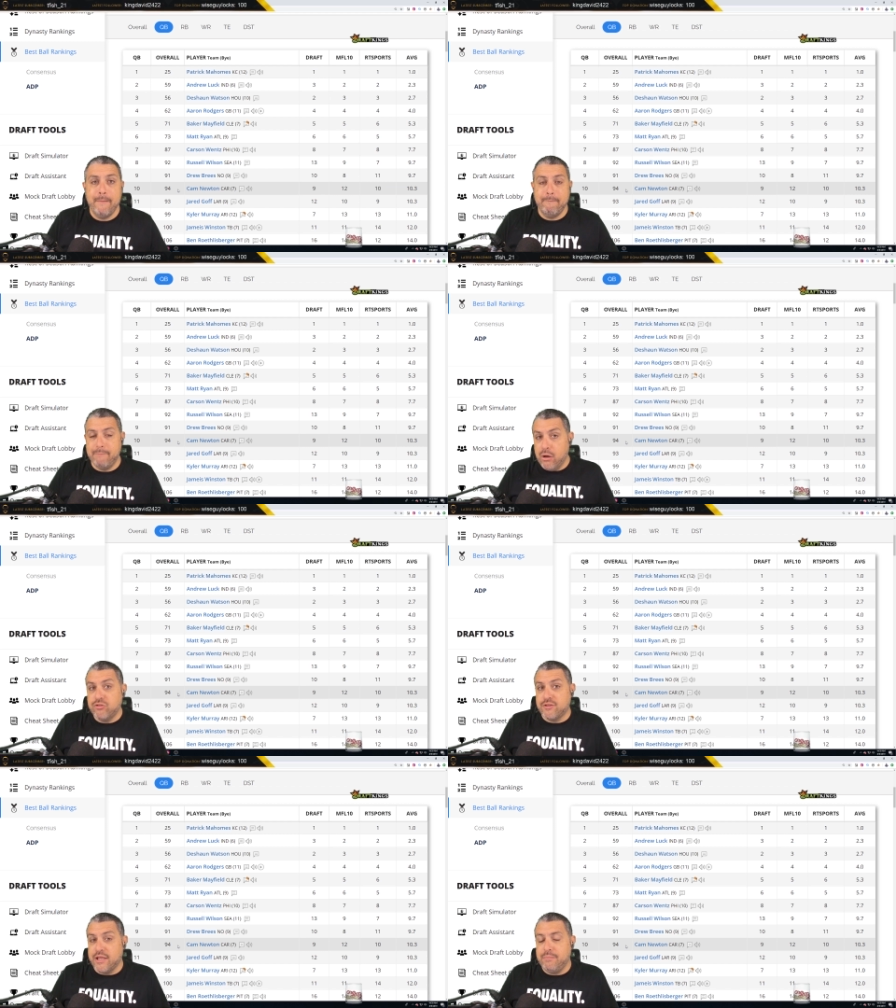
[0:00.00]

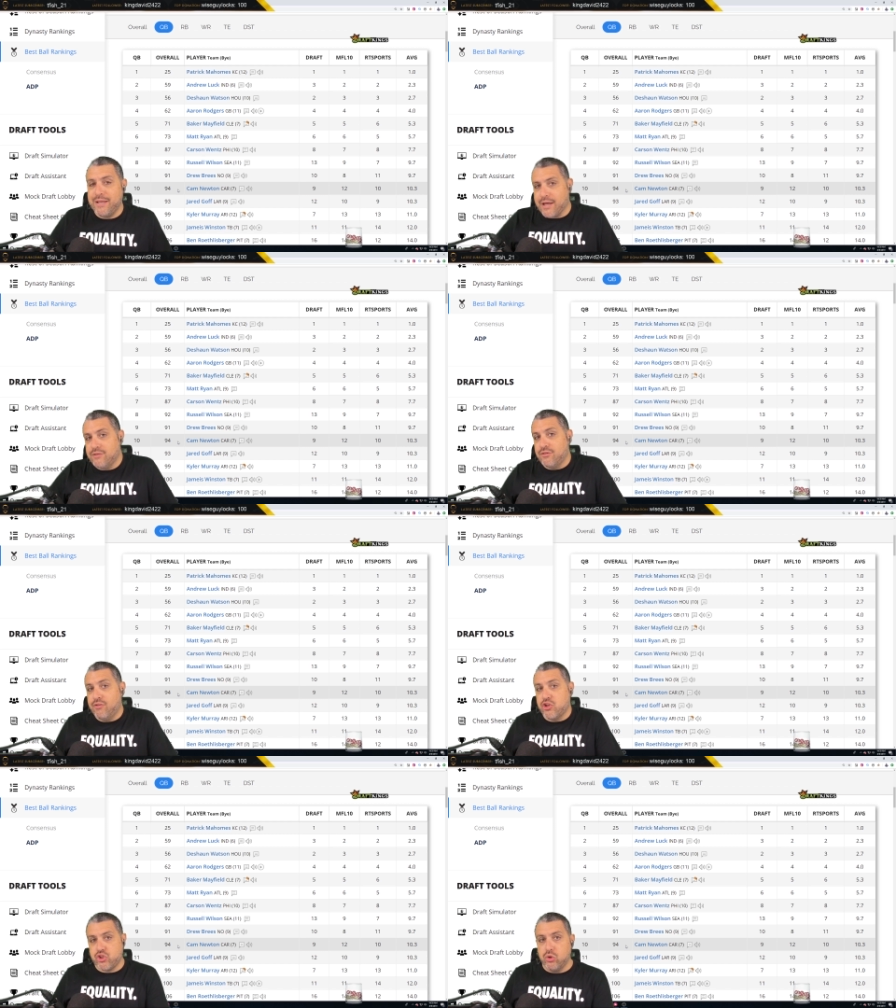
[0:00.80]
mostly because of
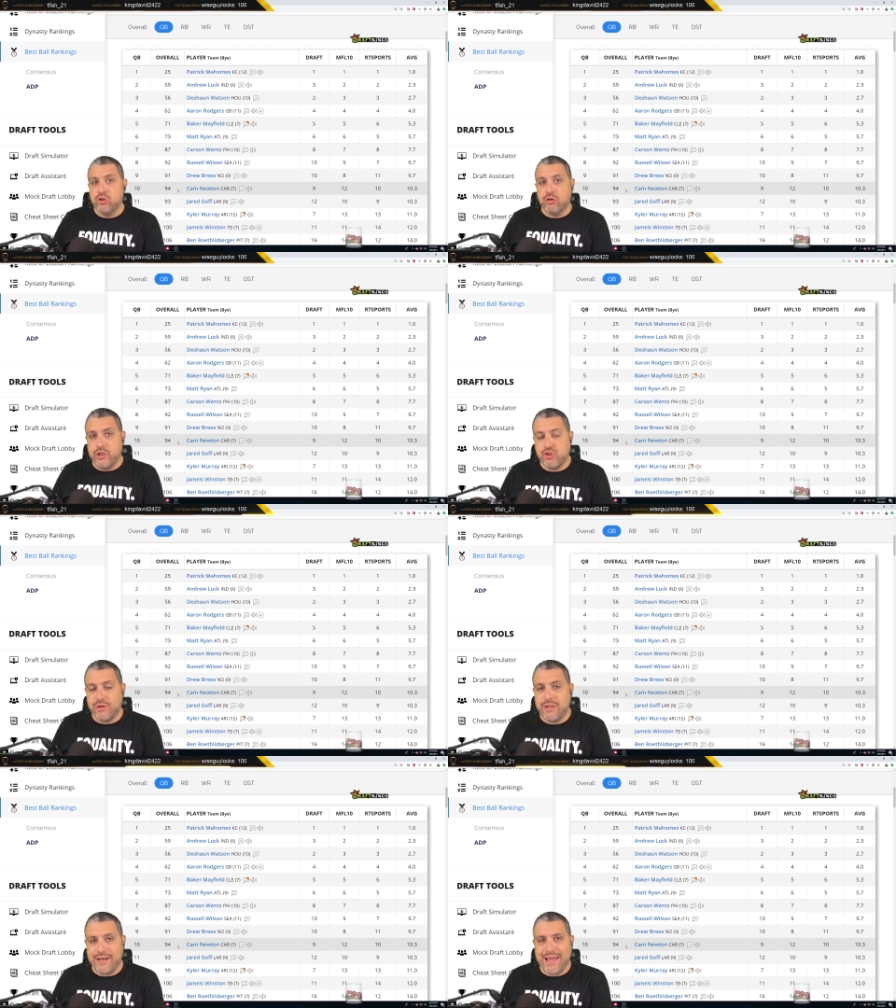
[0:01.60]
the shoulder
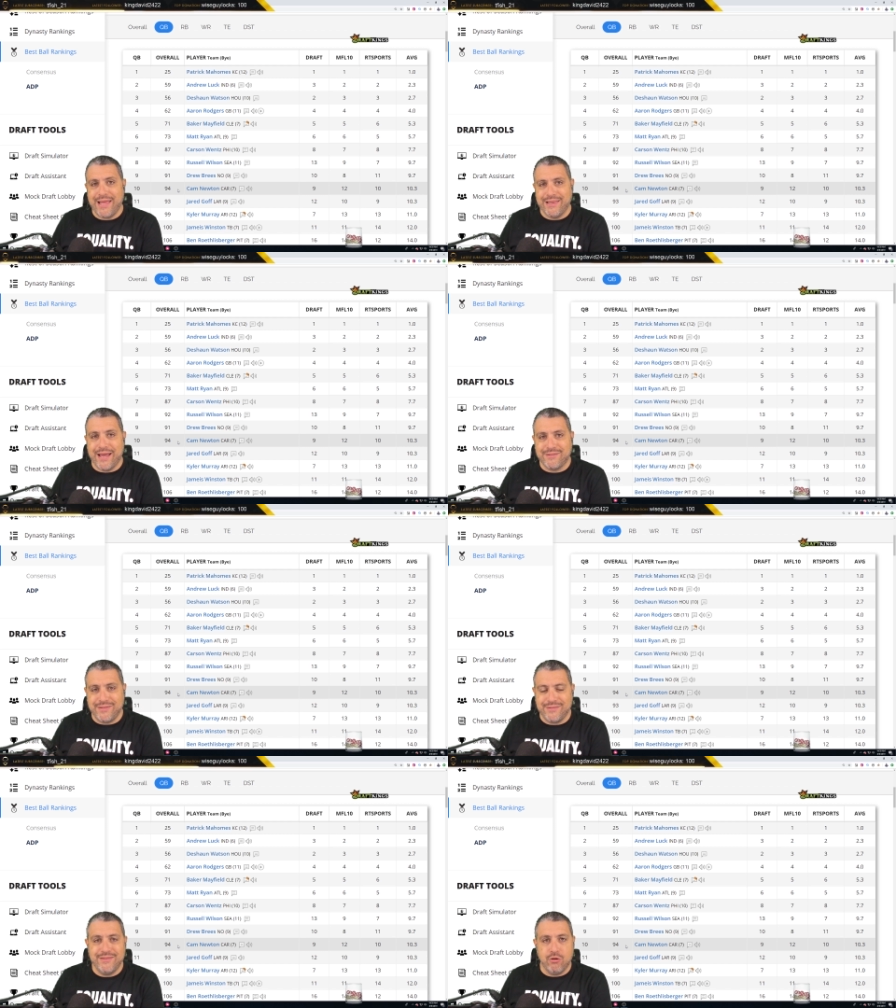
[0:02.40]
injury that he had last
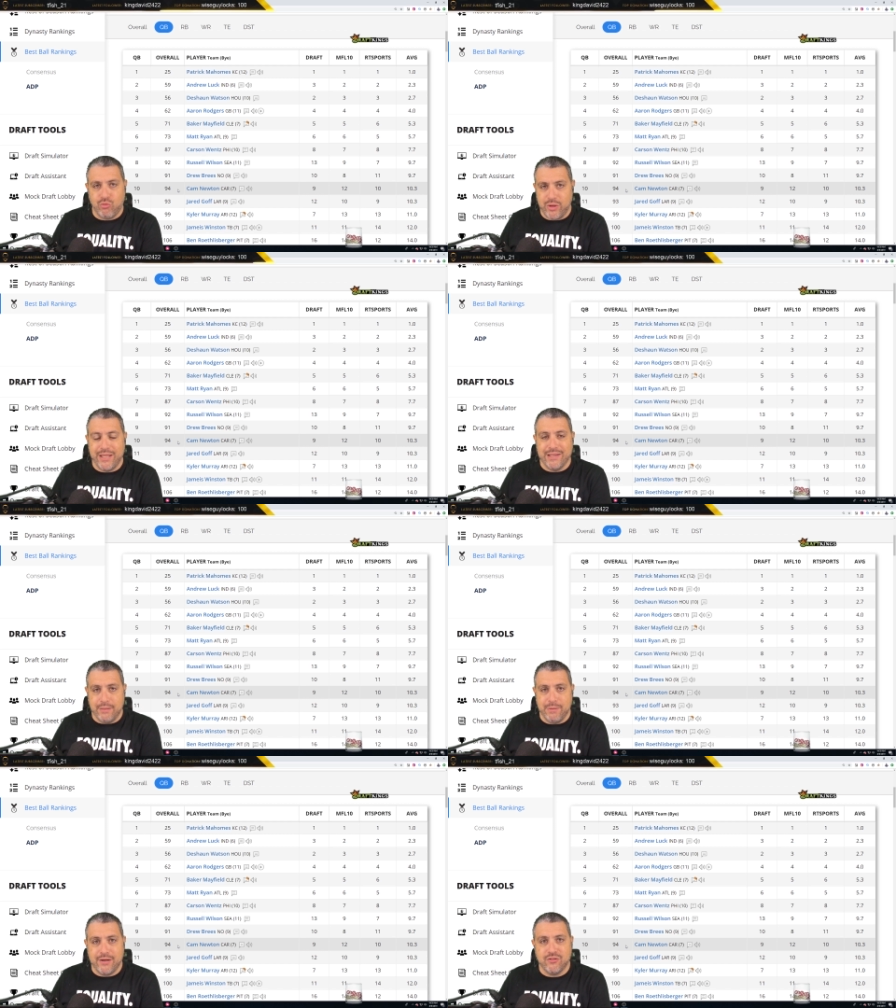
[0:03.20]
season that really
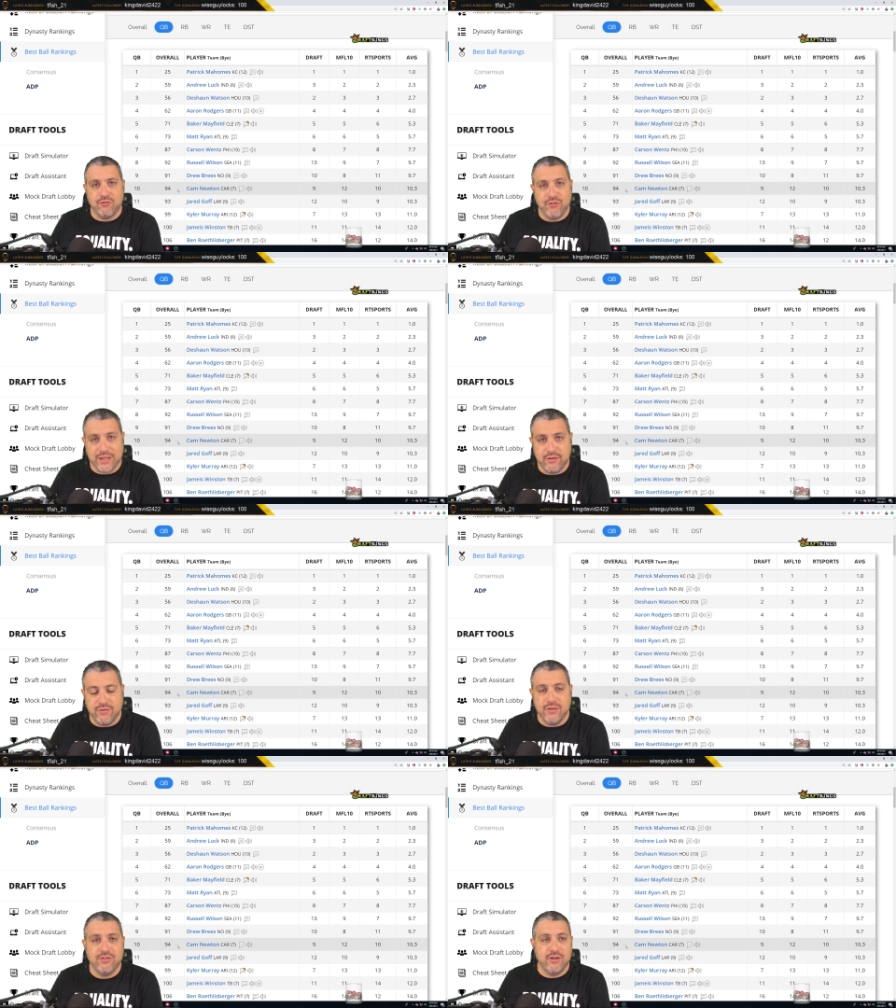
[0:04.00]
limited his
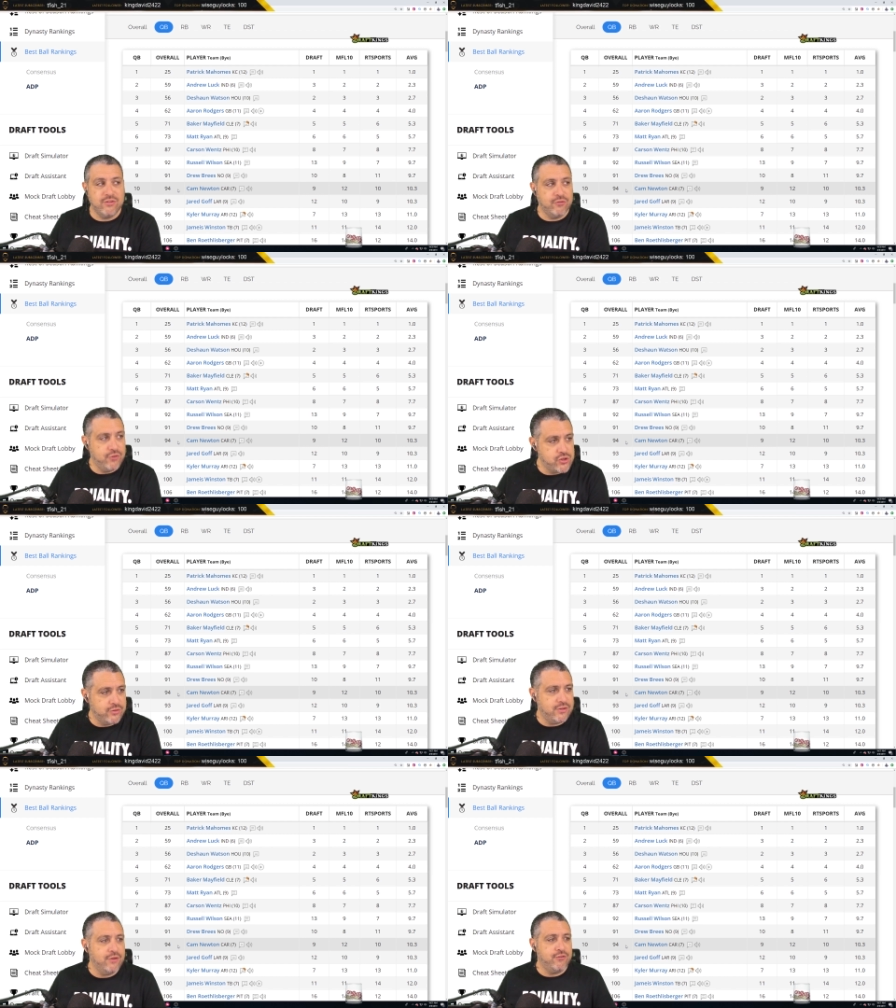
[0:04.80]
effectiveness and his efficiency,